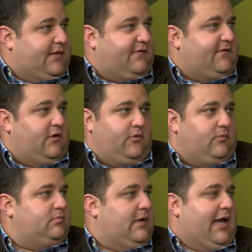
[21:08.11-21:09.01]
And
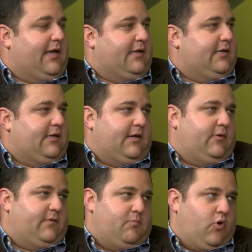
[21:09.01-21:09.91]
so I, you
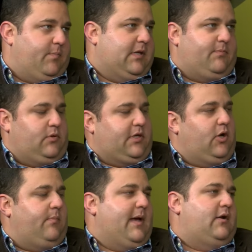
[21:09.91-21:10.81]
know, the more people
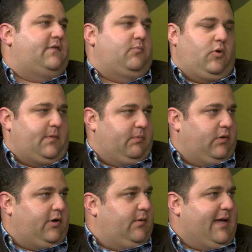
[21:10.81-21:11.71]
hear about it, the more people
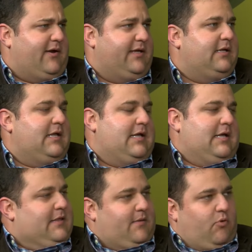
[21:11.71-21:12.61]
learn about it,
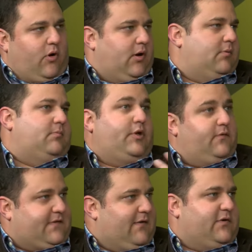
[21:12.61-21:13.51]
the more
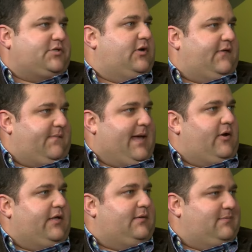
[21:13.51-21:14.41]
news coverage there is
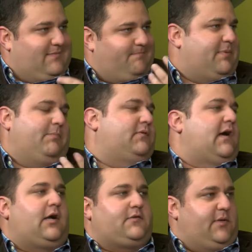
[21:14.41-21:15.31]
about it, people
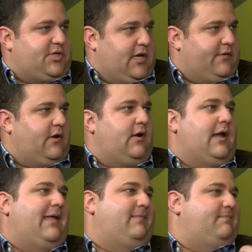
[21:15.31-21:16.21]
talk to each other
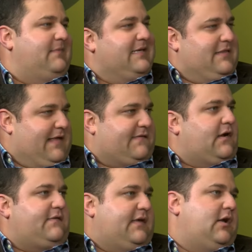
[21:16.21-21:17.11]
and they
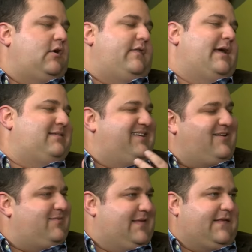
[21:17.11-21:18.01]
start to hear that, you
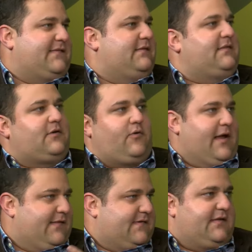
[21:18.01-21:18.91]
know, this isn't the
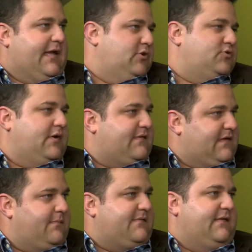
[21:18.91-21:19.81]
crazy, dangerous
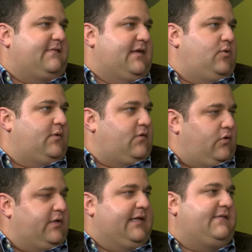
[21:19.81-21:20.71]
substance that you were
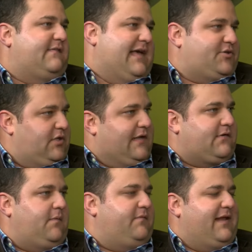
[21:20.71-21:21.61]
told it is. It's actually less
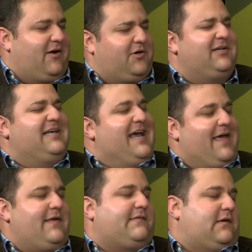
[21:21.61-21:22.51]
harmful than alcohol.
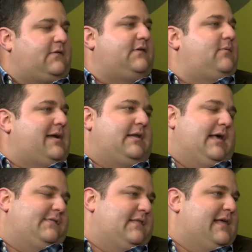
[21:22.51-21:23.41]
And they start to
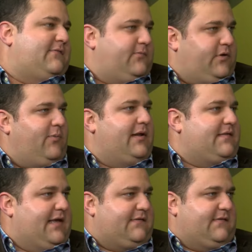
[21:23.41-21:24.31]
recognize it. And that's really what it
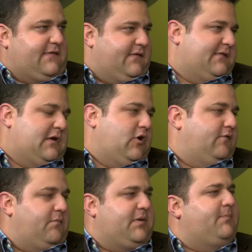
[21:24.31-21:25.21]
takes is, is hearing
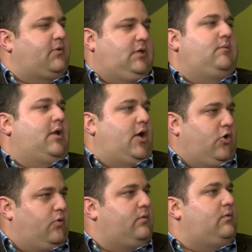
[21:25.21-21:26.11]
from people you
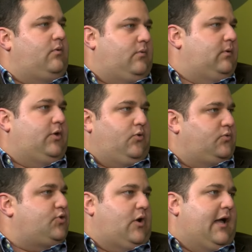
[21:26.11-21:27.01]
know, who you
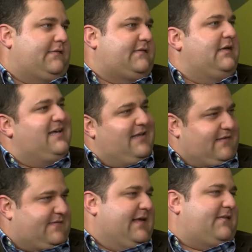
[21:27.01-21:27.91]
trust, mm -hmm.